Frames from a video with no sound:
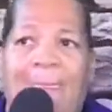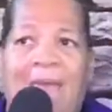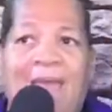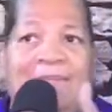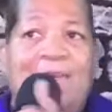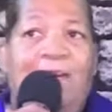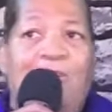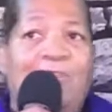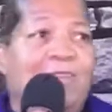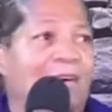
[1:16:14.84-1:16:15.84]
And say,
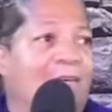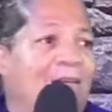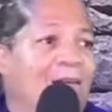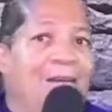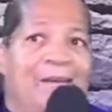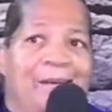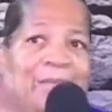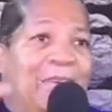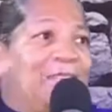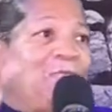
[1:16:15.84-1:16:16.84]
oh no,
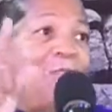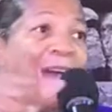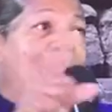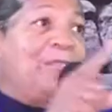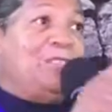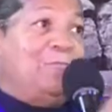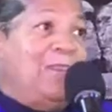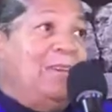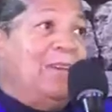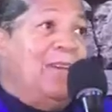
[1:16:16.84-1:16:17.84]
this won't happen to
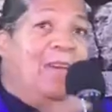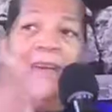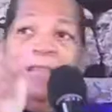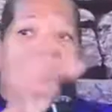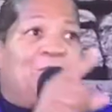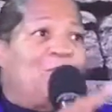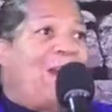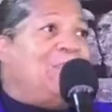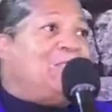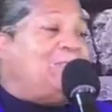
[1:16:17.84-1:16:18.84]
me. And this won't
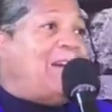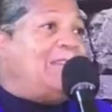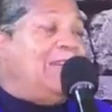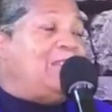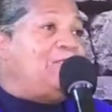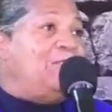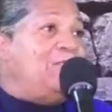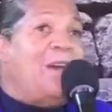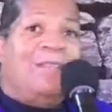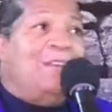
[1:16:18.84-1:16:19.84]
happen to my
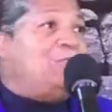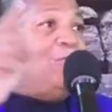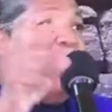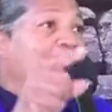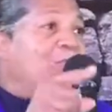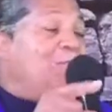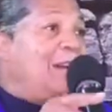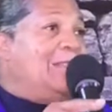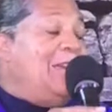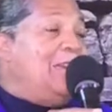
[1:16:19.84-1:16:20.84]
classroom. This won't happen to
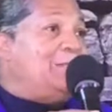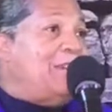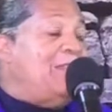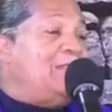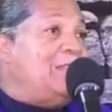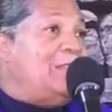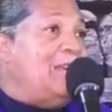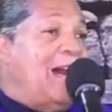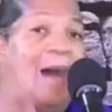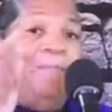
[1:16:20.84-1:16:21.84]
my classmates.
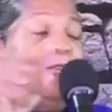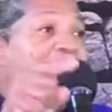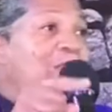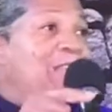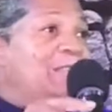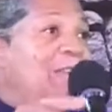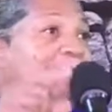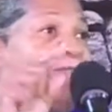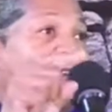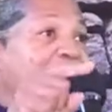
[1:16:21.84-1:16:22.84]
I know Jesus
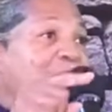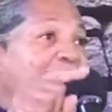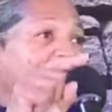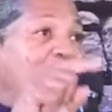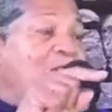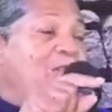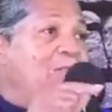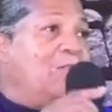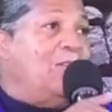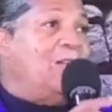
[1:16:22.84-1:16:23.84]
is faithful to his
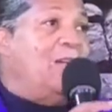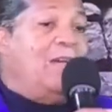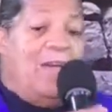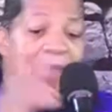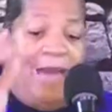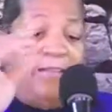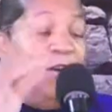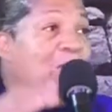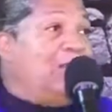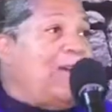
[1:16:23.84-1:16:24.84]
word. And I
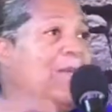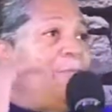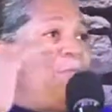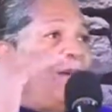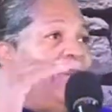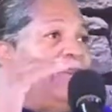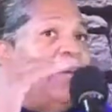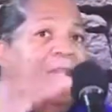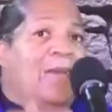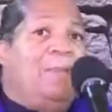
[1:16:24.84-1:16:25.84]
know that he prayed,
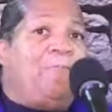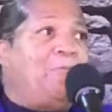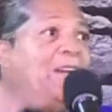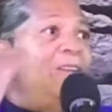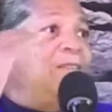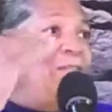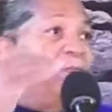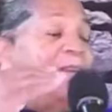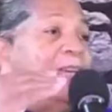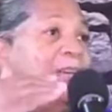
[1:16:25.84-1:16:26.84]
he prayed for
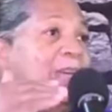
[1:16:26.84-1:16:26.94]
me.